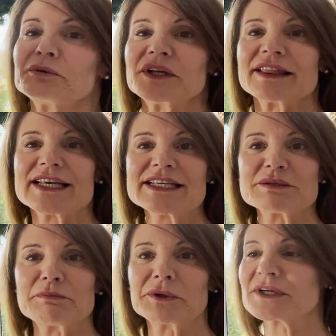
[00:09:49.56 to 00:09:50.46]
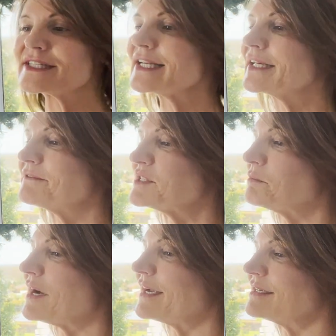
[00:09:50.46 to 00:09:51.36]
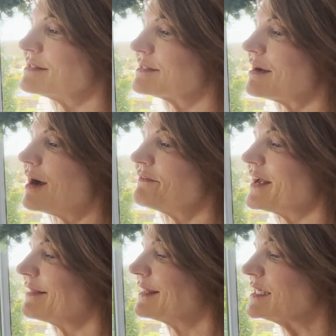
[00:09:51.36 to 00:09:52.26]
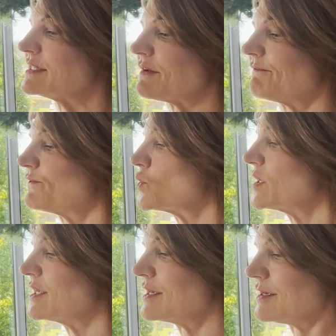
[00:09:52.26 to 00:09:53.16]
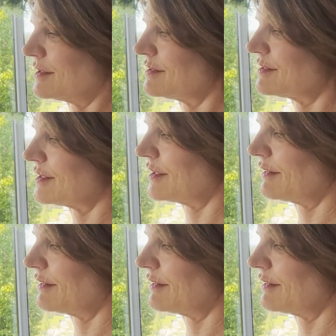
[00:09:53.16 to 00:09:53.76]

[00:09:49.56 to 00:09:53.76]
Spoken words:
put in these burgundy leaf sprays. I've had these for years.